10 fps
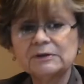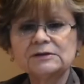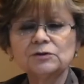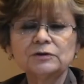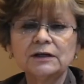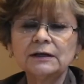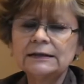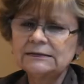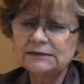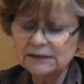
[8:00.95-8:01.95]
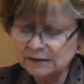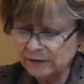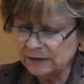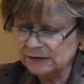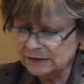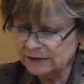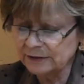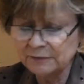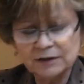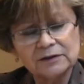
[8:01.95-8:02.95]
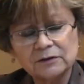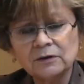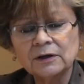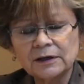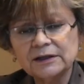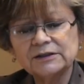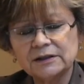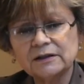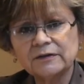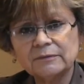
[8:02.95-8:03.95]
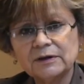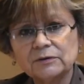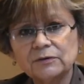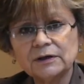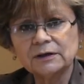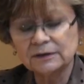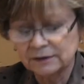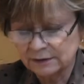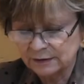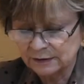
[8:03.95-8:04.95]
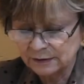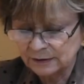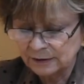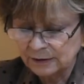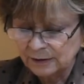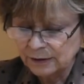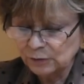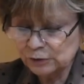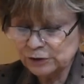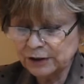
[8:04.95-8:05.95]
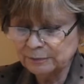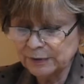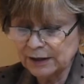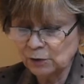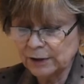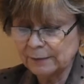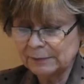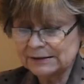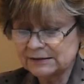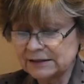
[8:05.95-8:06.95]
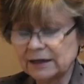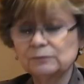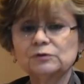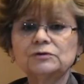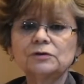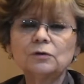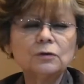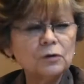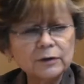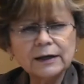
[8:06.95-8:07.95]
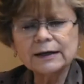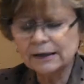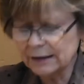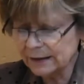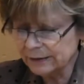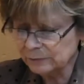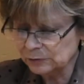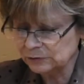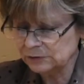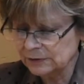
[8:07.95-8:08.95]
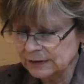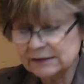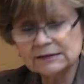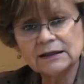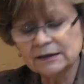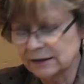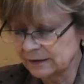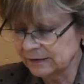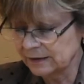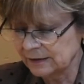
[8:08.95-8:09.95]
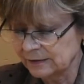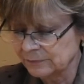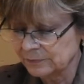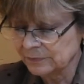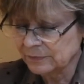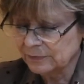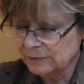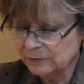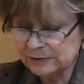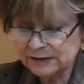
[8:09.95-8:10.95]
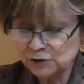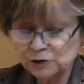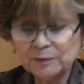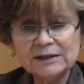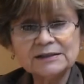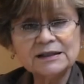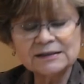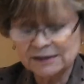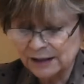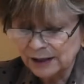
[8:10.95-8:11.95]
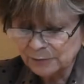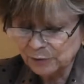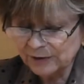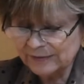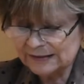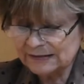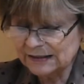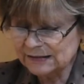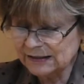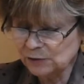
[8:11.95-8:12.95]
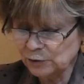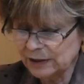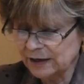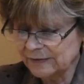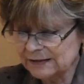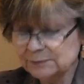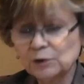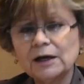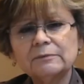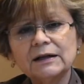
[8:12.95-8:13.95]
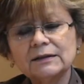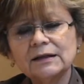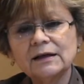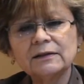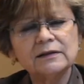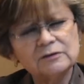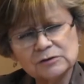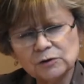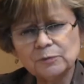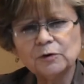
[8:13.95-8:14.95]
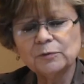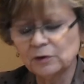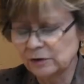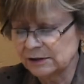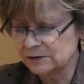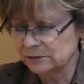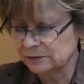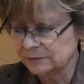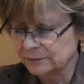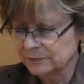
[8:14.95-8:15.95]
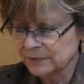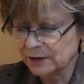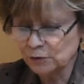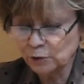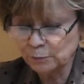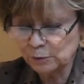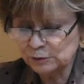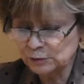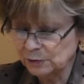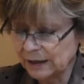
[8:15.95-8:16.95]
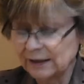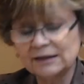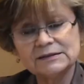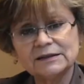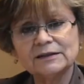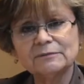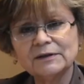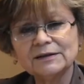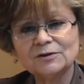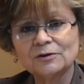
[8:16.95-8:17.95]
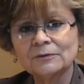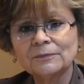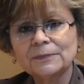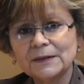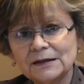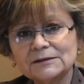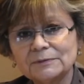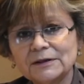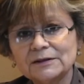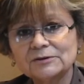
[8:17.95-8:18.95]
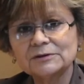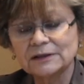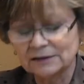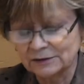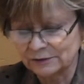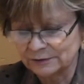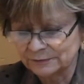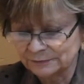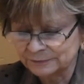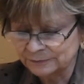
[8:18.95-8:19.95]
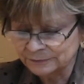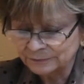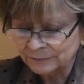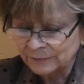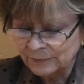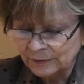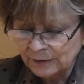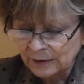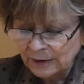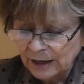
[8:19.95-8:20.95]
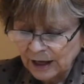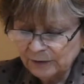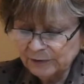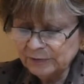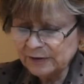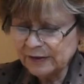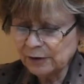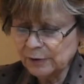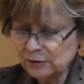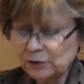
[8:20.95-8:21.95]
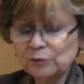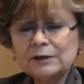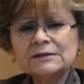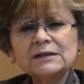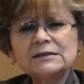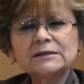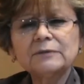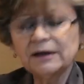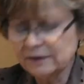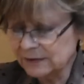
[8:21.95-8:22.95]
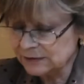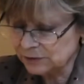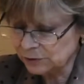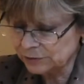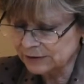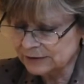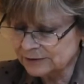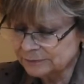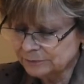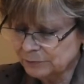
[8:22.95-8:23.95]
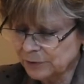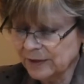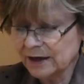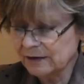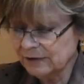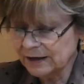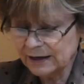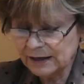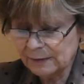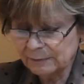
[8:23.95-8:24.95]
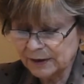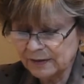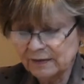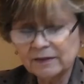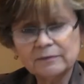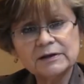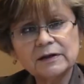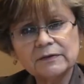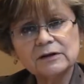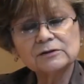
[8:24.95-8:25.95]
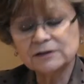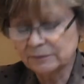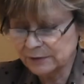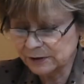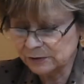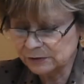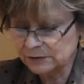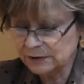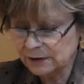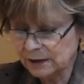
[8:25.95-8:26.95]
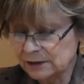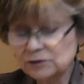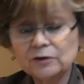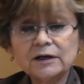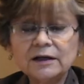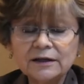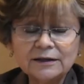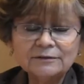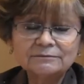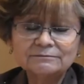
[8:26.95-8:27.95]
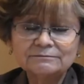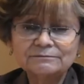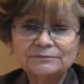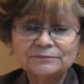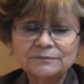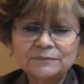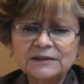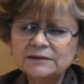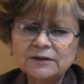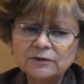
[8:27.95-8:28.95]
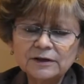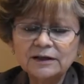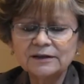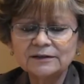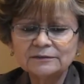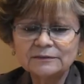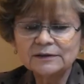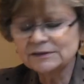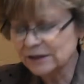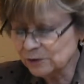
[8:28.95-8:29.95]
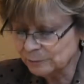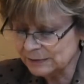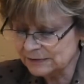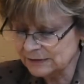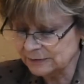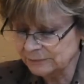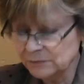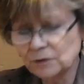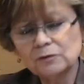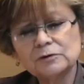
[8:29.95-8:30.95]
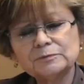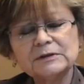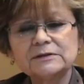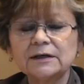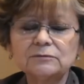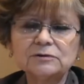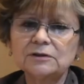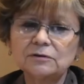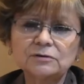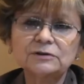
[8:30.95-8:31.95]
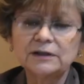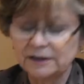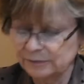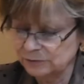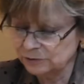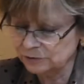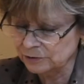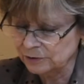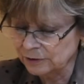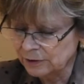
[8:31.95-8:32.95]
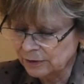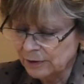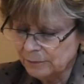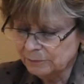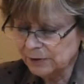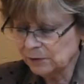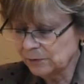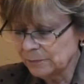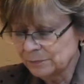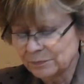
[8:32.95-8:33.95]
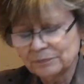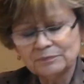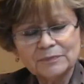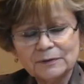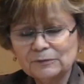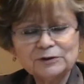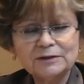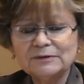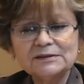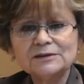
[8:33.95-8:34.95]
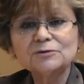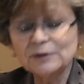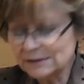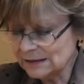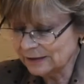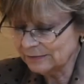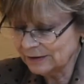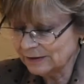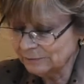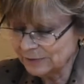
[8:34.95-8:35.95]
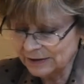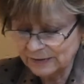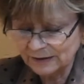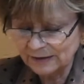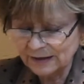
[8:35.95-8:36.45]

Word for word: can vary very much inside of the person's heart who has resentment and hatred, not always what we think or we believe is the truth. Our suspicions could be led by the wickedness of our heart and not by the discernment of the Holy Spirit. To live according to our imaginations can end in the loss of true friends the I believed, oh, because I believed, because I thought, you know, we all think and we all believe. But many times it is not the truth